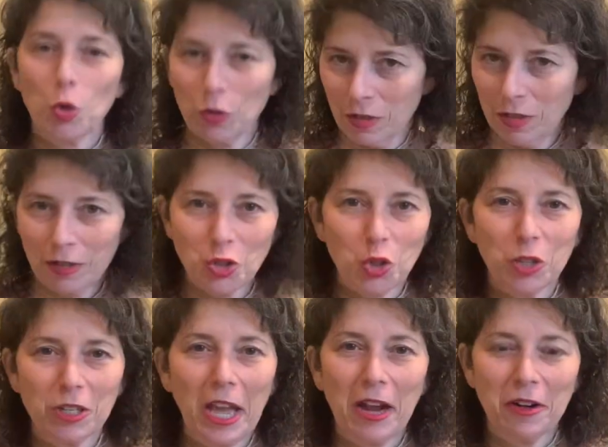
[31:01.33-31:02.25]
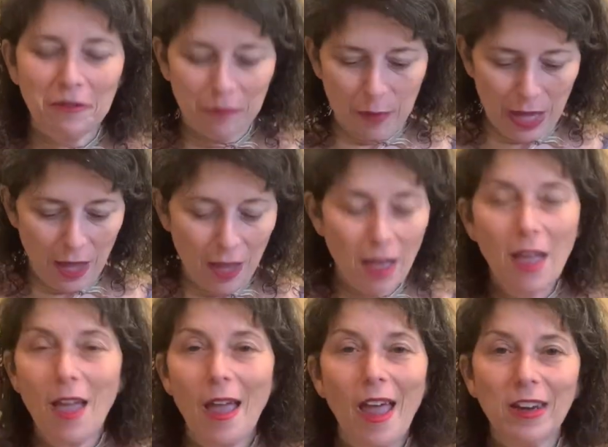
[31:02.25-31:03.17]
such good care of me.
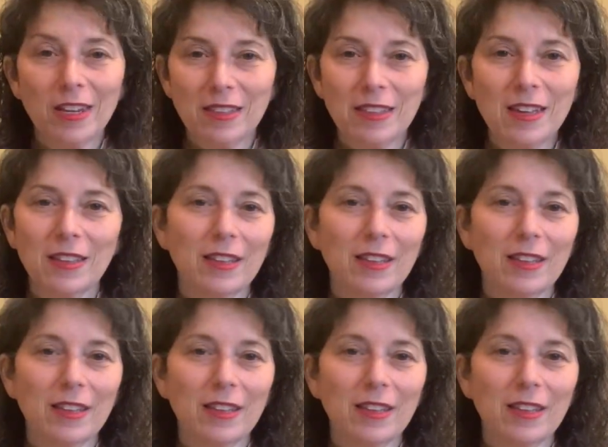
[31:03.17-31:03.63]
Anything,